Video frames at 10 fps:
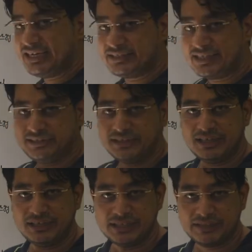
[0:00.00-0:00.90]
very
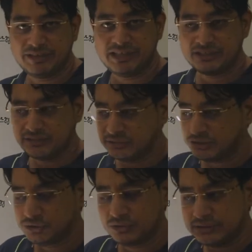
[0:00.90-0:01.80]
essential that we
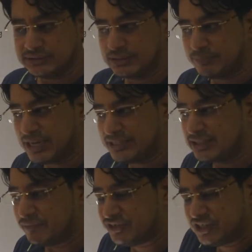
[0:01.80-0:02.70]
should supply
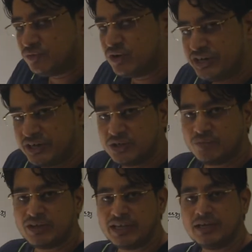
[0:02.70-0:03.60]
sufficient quantity
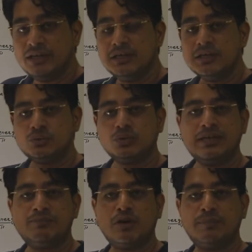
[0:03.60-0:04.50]
of air so
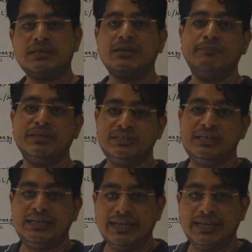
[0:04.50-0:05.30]
that proper combustion